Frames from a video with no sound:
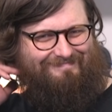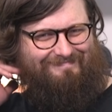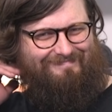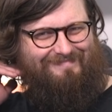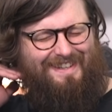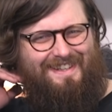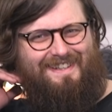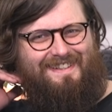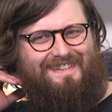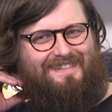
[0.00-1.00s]

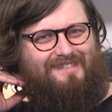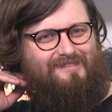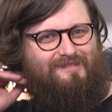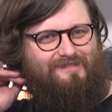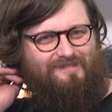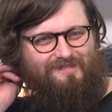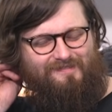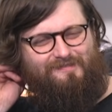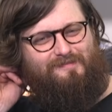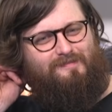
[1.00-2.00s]

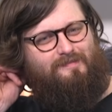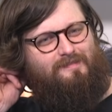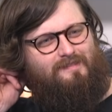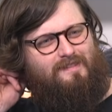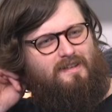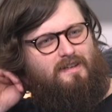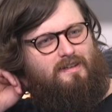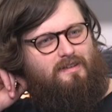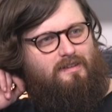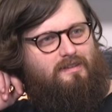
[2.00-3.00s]

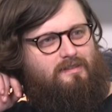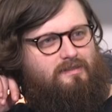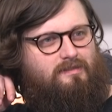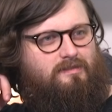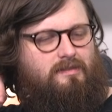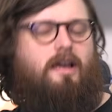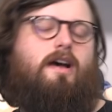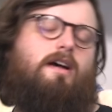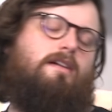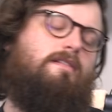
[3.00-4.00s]

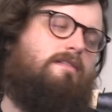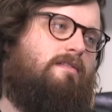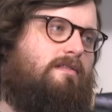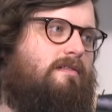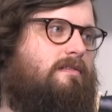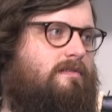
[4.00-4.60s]
This person isn't speaking.